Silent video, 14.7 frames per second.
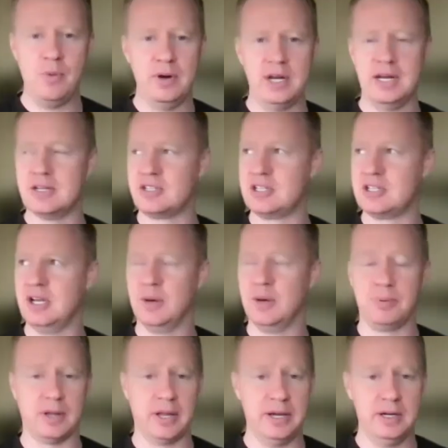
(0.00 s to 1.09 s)
wanting to see a
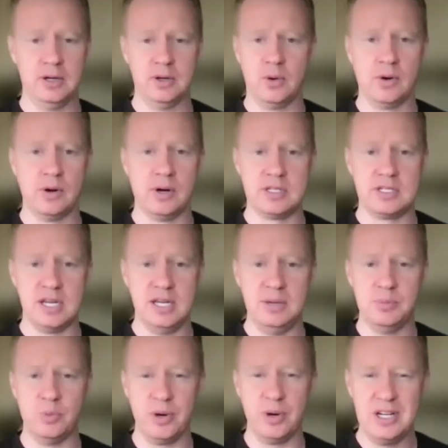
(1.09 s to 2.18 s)
player or a
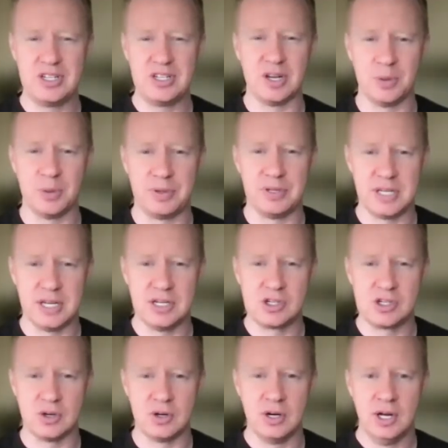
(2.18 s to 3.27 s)
team reach their
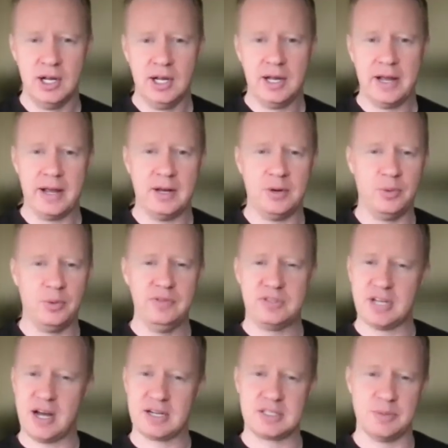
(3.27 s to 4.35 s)
potential. And we've
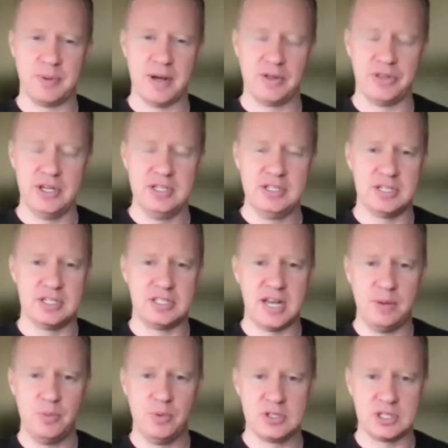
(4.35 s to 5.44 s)
talked about this since
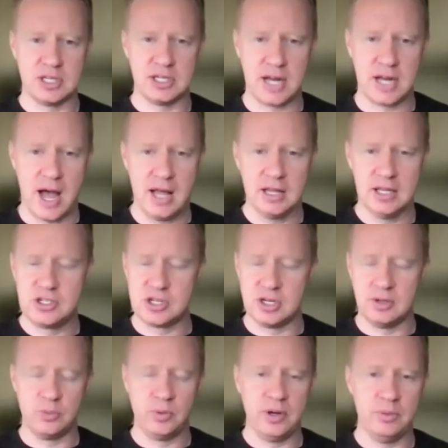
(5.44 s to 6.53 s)
Dame was in college,
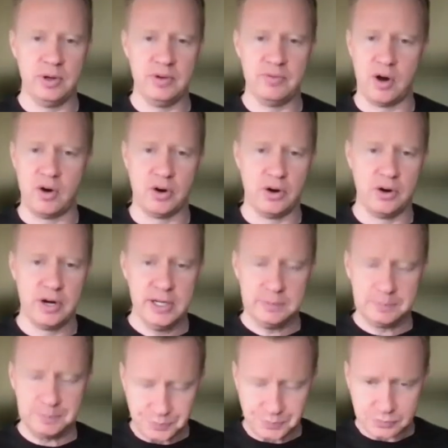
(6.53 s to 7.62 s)
and we've all heard it.
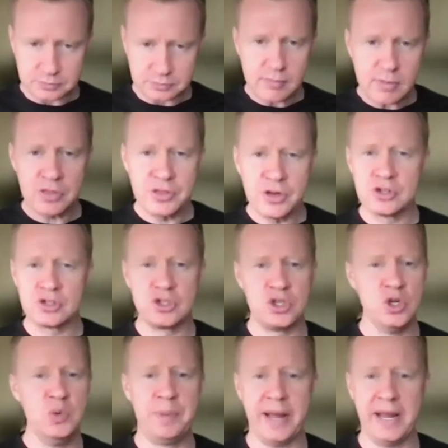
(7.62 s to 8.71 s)
There's
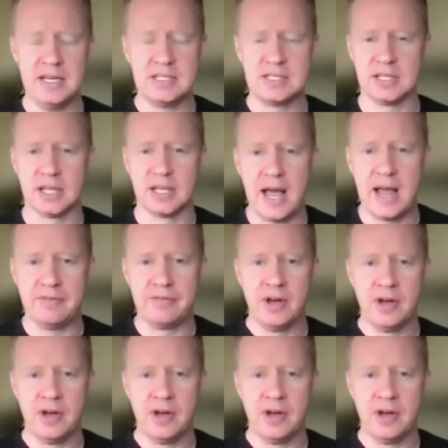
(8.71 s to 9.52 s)
2 pains in life: